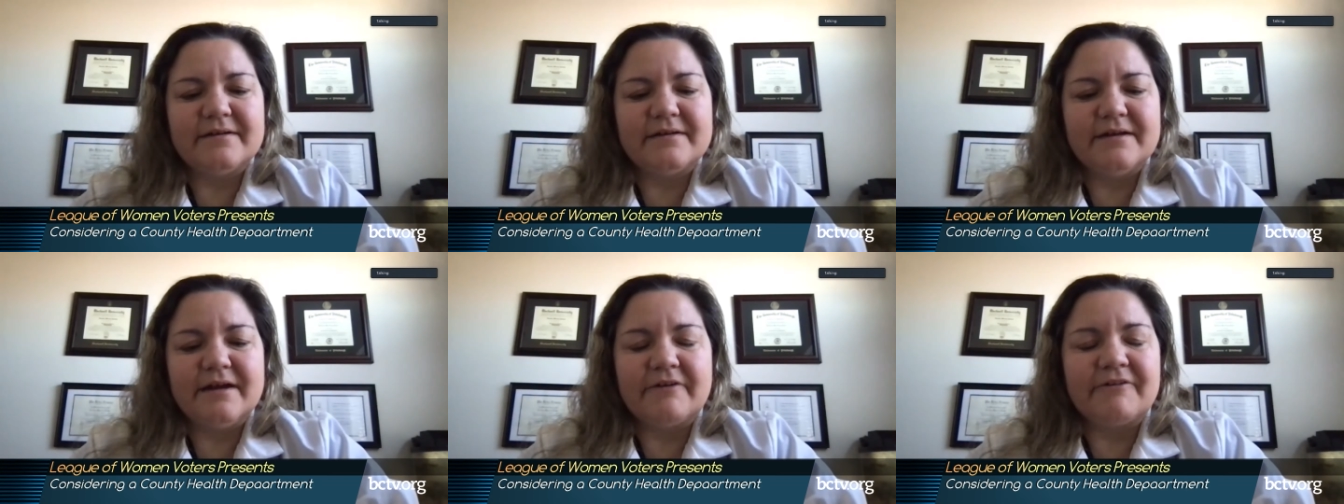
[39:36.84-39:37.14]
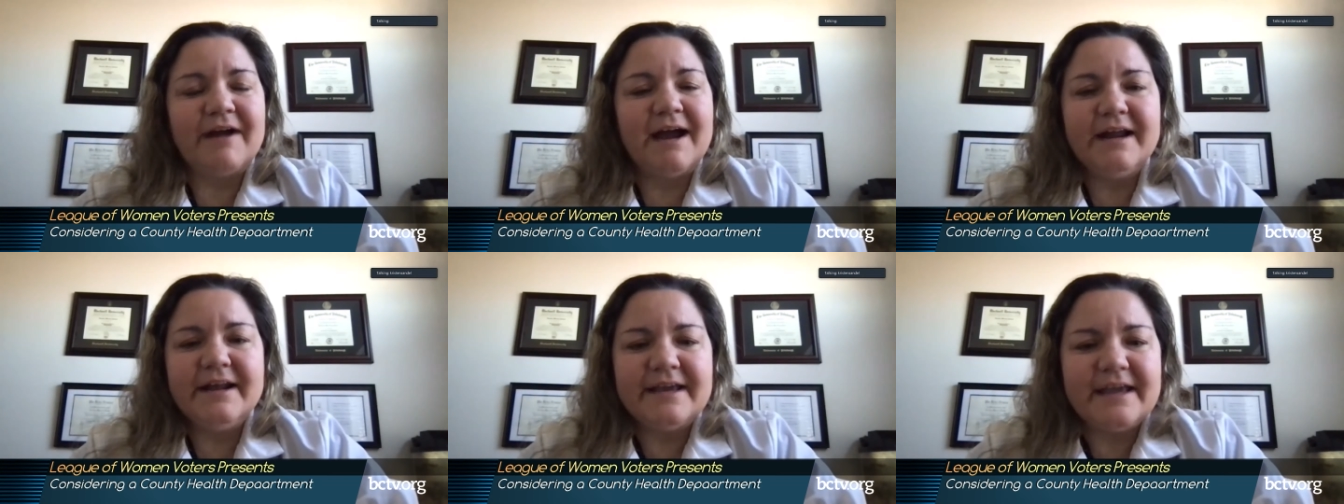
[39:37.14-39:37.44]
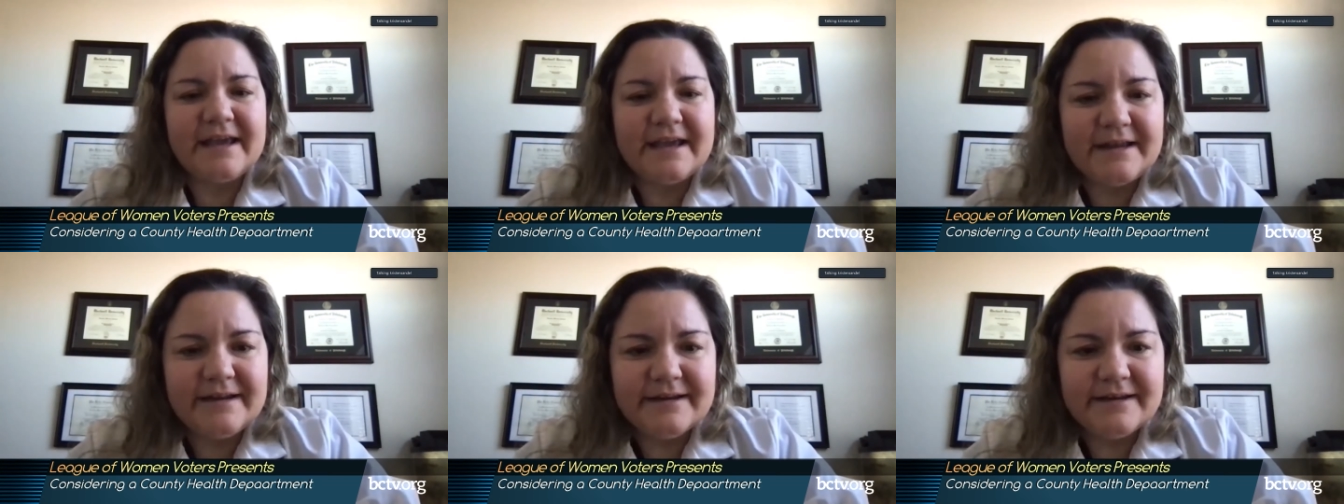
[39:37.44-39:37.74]

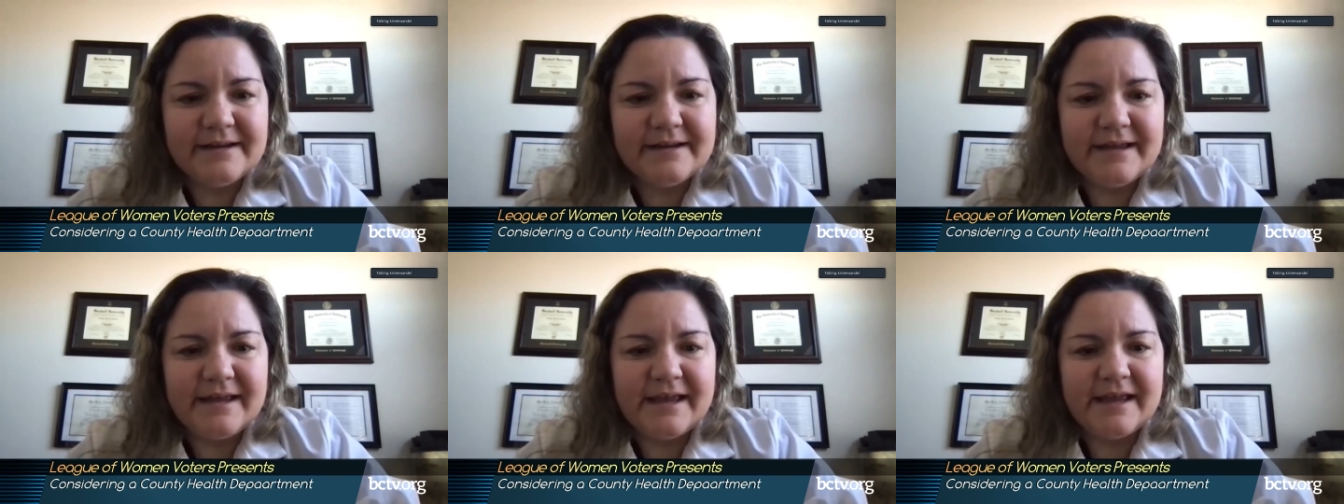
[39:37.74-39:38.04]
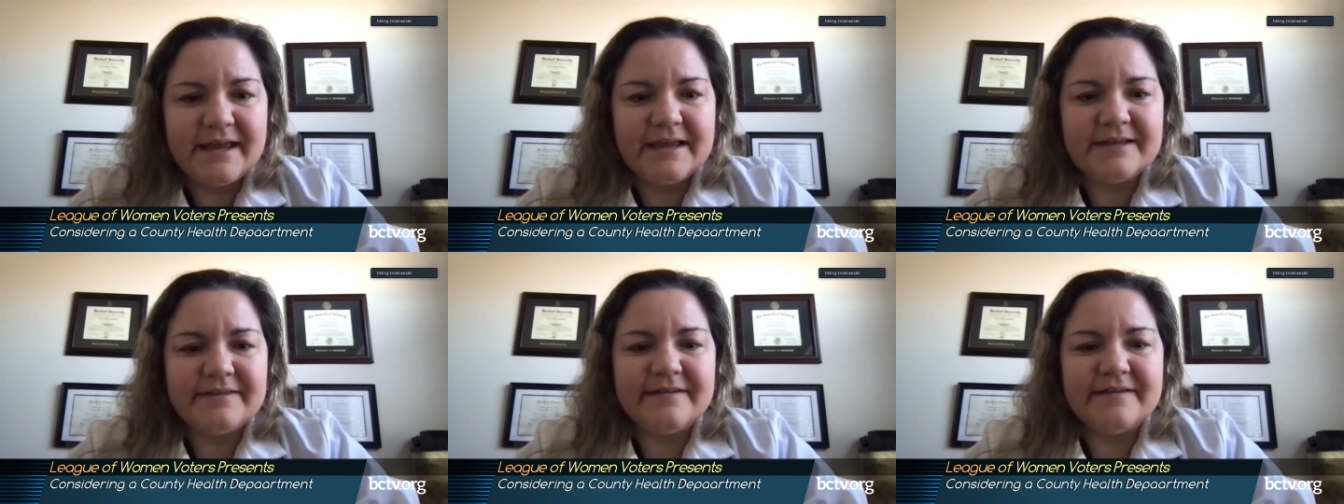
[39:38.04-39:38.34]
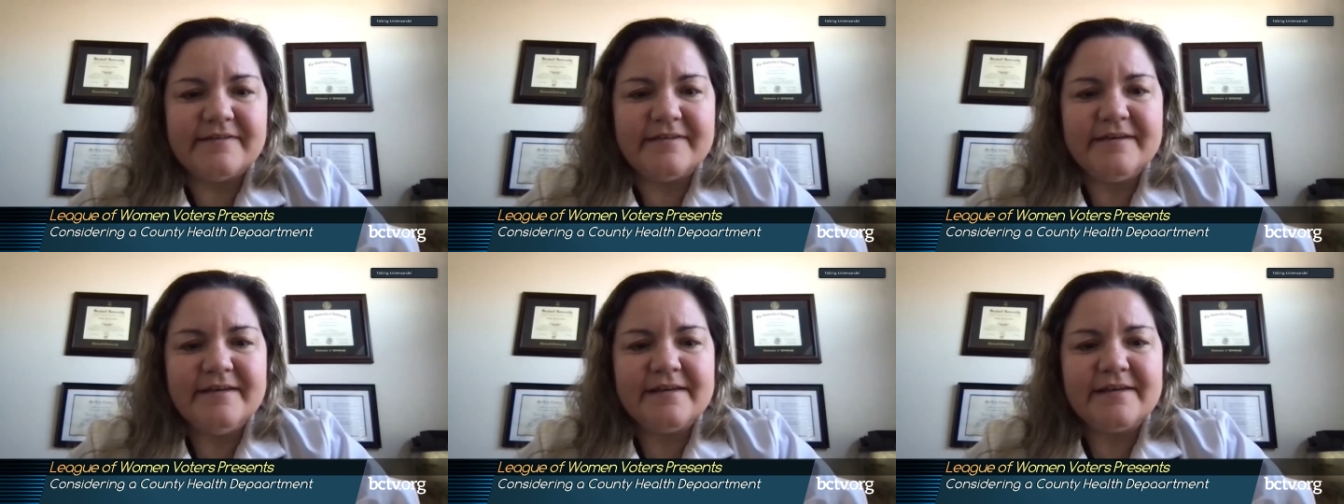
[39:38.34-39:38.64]
eradicate a
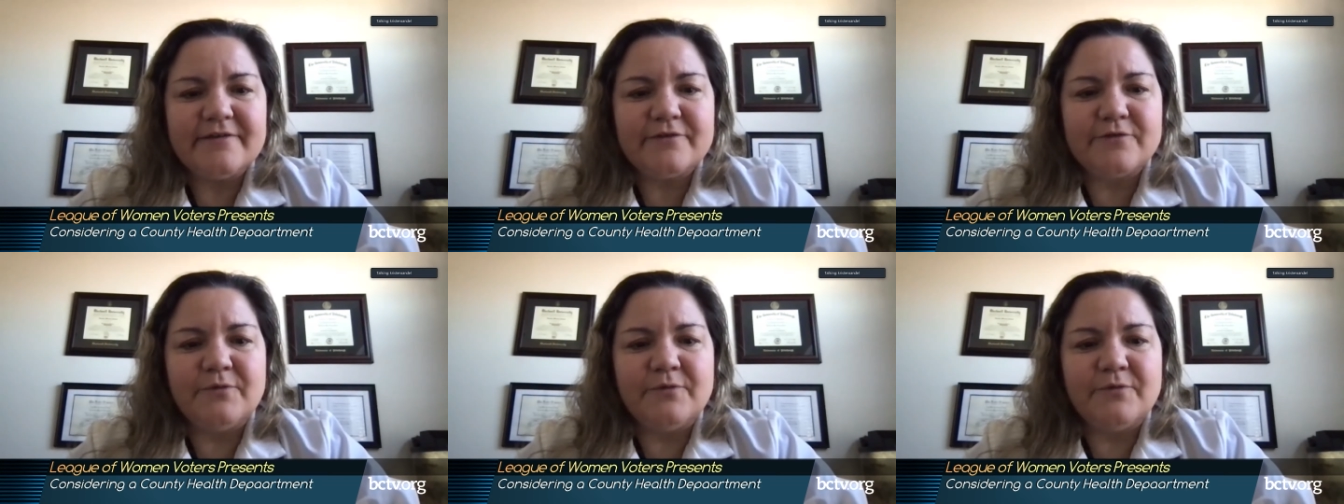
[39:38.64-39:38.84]
disease,